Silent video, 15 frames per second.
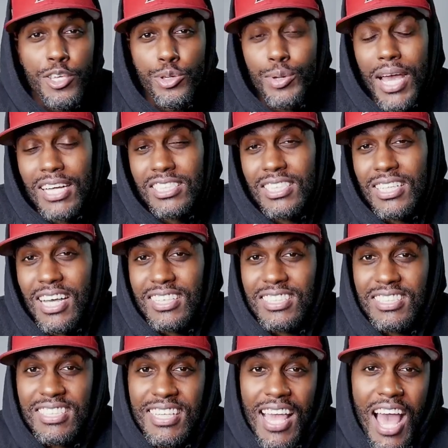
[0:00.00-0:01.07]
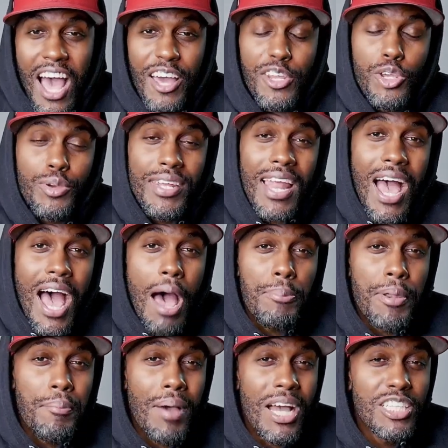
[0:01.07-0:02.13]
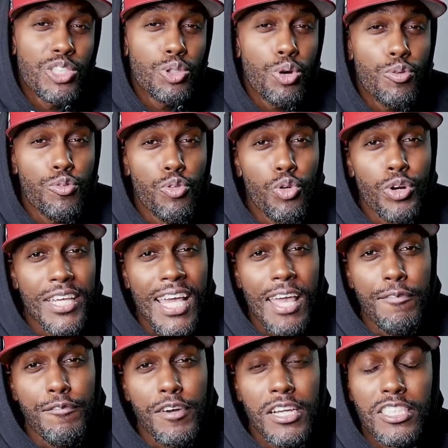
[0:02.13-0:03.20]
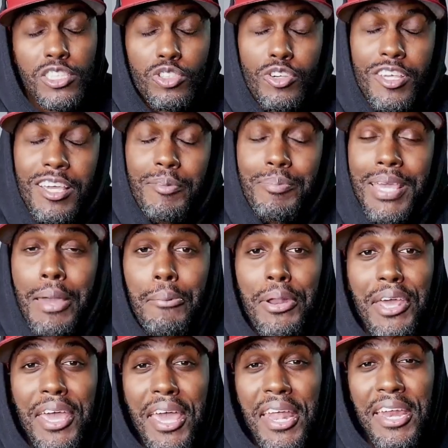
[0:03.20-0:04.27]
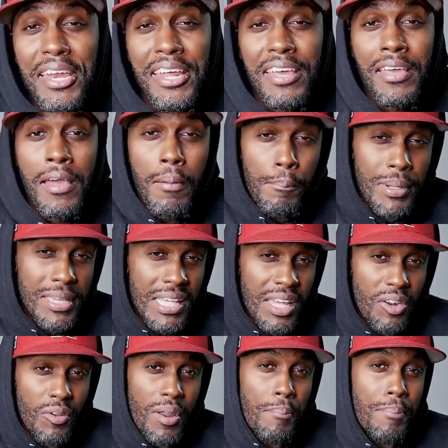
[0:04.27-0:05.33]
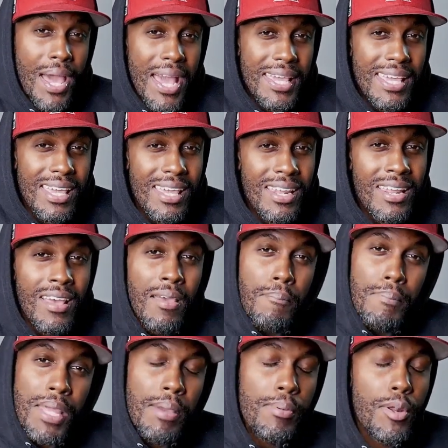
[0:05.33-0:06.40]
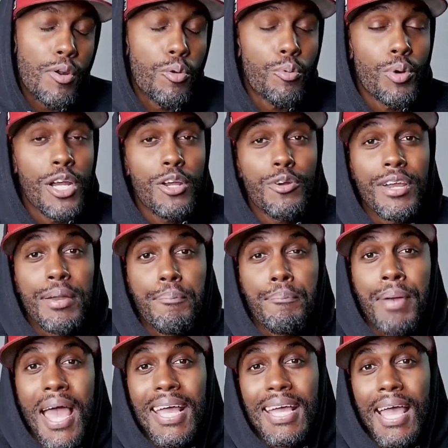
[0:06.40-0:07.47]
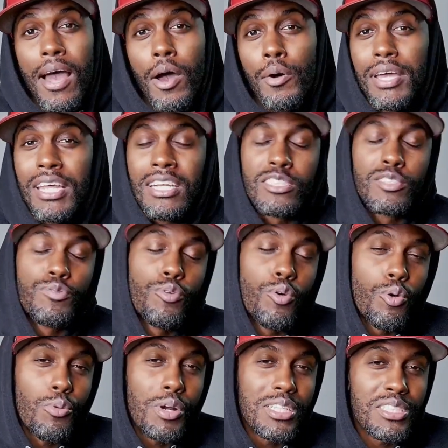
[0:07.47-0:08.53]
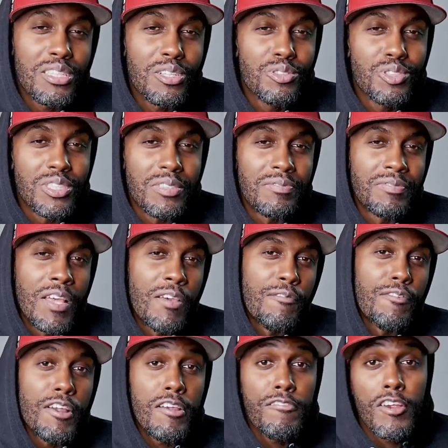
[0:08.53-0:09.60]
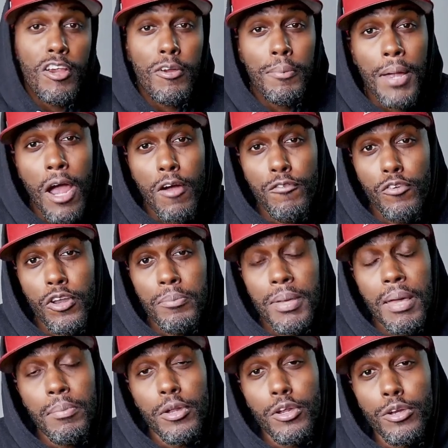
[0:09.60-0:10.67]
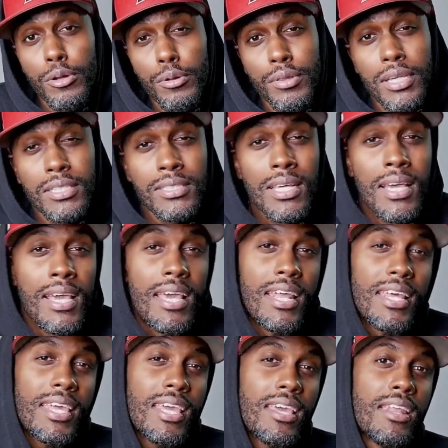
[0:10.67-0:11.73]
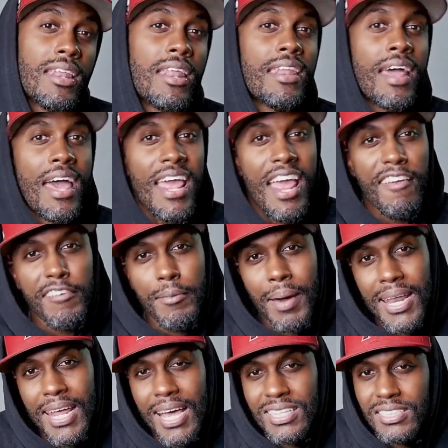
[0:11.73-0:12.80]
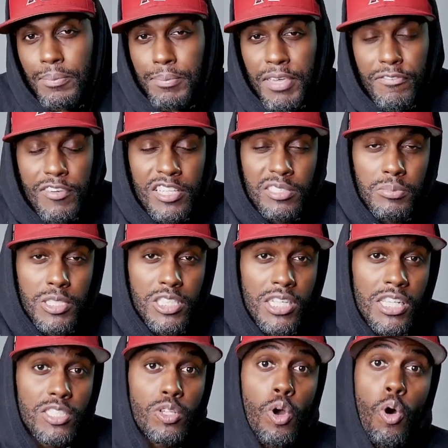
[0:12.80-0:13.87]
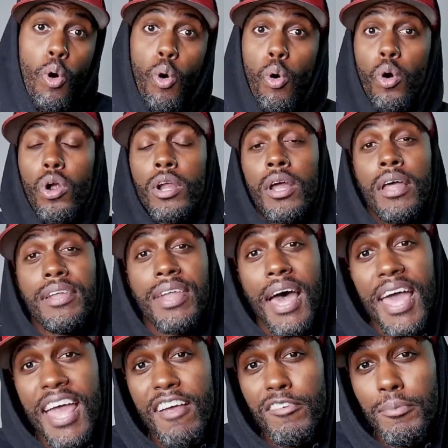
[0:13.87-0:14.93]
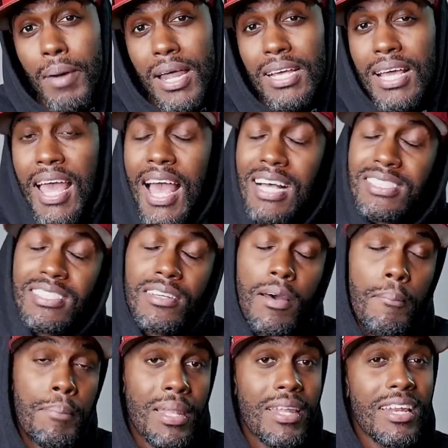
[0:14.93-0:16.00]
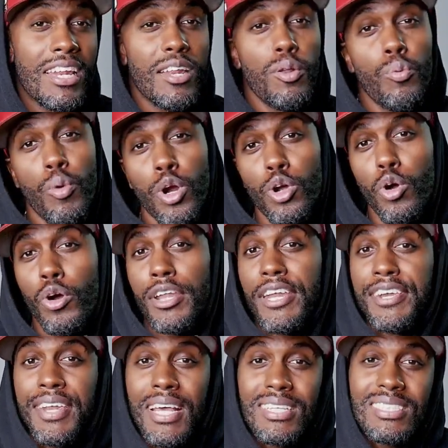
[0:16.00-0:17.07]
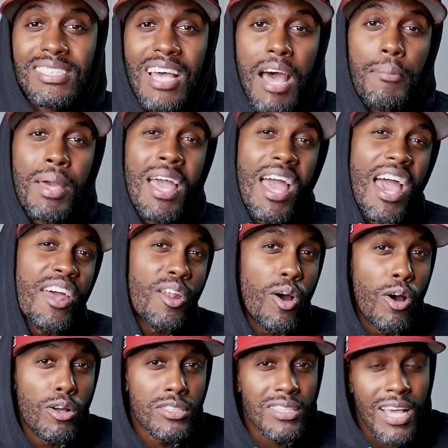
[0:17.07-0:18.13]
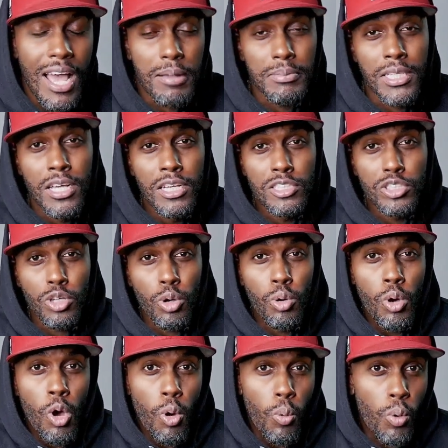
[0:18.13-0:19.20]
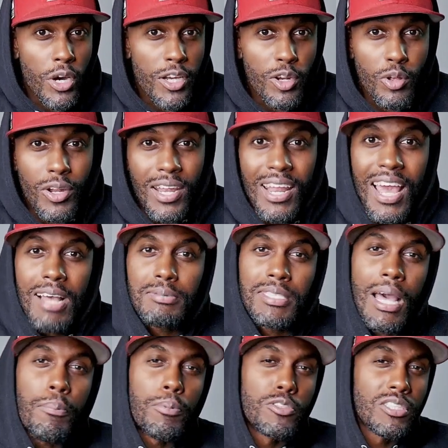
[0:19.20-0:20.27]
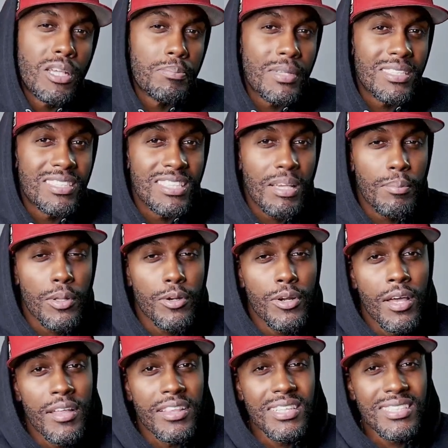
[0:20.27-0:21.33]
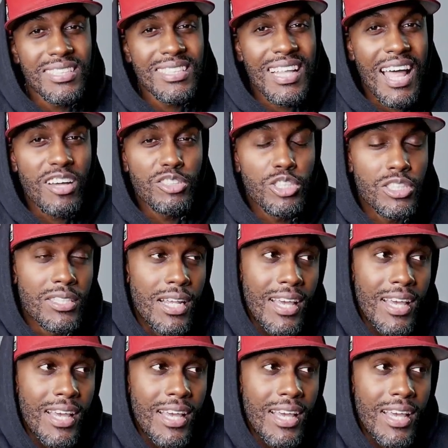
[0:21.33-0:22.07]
You actually got to see how you can optimize your 4K footage so you can be able to edit it. But then on the back end, be able to render it back out in its full resolution. Very, very powerful to be able to do this. And again, not everybody has the beefiest machines, or not everybody has the ability to work on a desktop at all times. So working on a laptop or something similar, this allows